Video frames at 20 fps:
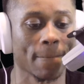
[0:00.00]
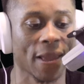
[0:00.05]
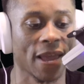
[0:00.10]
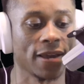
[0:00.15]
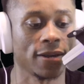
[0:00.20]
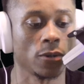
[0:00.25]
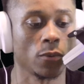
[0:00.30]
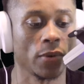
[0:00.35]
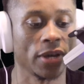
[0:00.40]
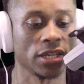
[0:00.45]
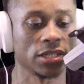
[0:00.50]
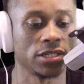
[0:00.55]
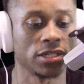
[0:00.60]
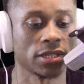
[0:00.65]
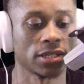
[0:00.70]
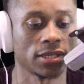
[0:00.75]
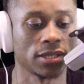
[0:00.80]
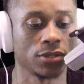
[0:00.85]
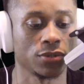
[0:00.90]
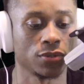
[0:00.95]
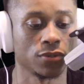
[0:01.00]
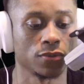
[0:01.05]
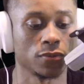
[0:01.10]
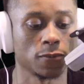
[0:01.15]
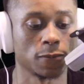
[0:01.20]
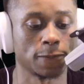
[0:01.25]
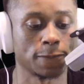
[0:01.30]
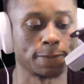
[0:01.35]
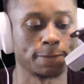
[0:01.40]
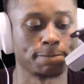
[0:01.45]
in a way, just to
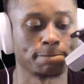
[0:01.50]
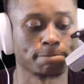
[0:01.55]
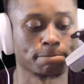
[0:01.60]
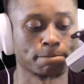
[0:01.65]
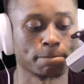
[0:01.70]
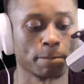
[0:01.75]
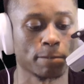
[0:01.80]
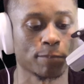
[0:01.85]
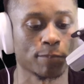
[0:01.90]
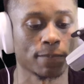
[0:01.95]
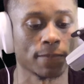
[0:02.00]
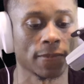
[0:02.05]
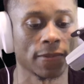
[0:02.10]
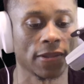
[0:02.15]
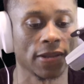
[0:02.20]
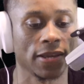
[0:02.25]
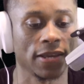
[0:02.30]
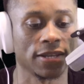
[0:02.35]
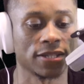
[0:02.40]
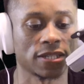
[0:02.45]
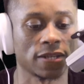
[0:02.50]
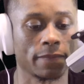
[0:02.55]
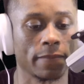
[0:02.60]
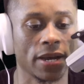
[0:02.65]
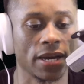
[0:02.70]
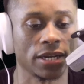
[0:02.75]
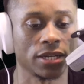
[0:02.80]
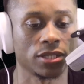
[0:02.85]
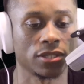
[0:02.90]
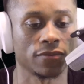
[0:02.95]
get
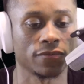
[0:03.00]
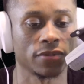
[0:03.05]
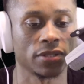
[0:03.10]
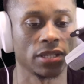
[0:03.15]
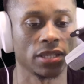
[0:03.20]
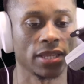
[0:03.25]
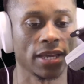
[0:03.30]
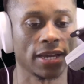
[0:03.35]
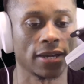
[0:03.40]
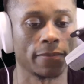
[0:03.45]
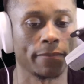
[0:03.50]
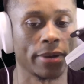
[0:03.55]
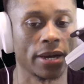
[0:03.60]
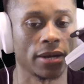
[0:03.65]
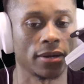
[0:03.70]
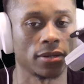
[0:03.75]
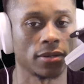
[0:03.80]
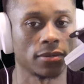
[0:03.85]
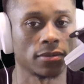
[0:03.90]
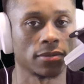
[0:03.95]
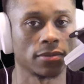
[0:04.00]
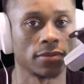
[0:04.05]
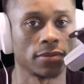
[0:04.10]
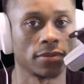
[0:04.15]
somebody to really think about